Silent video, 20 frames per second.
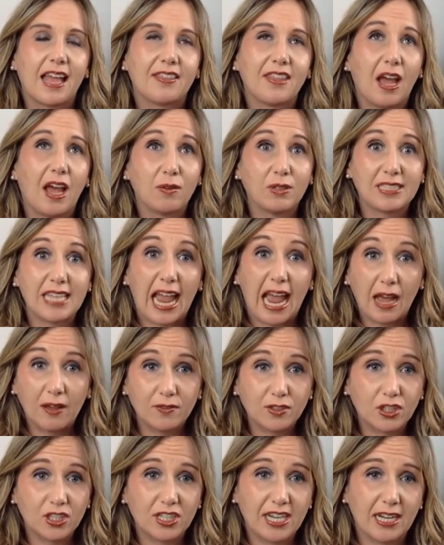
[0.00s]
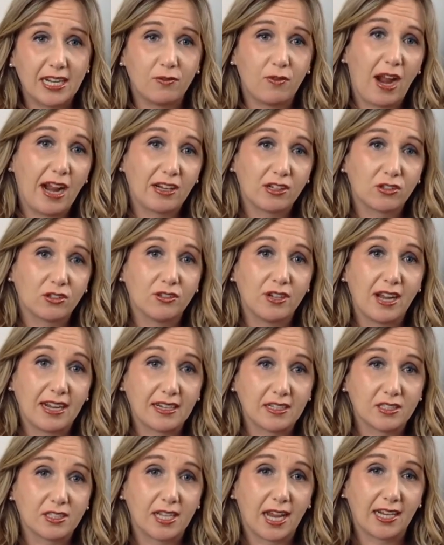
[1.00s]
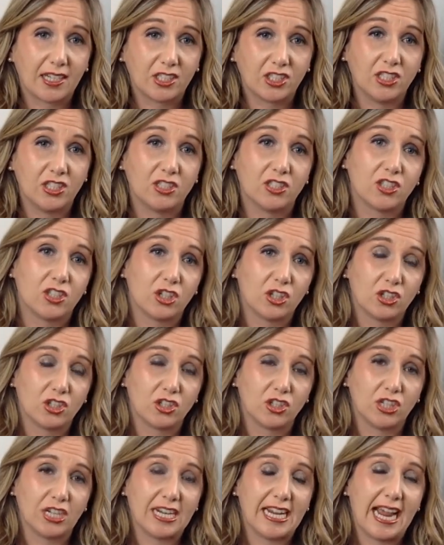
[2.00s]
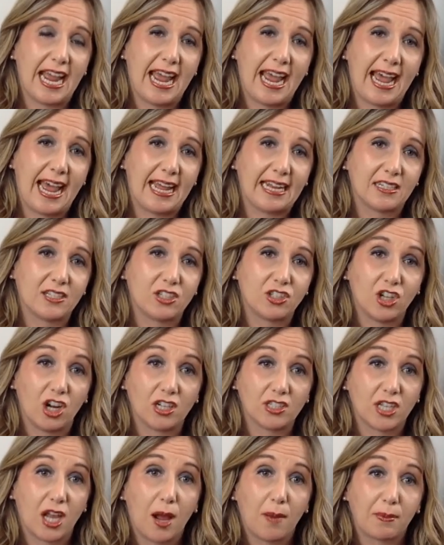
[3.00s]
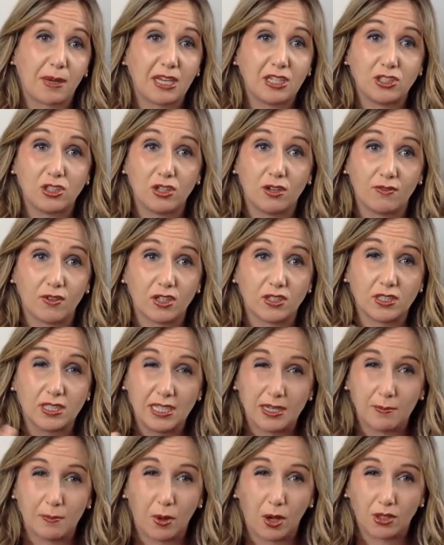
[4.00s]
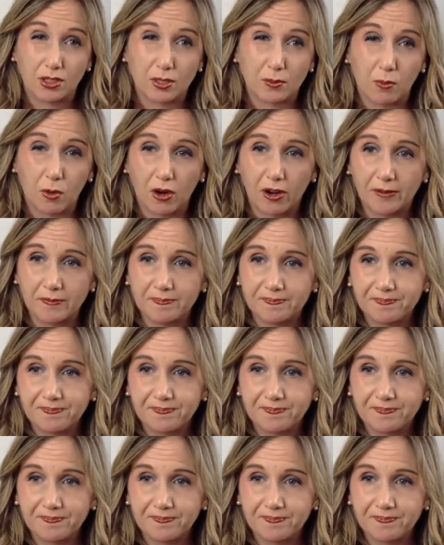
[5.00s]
And that was after he had a radical neck dissection surgery at Johns Hopkins University in Baltimore.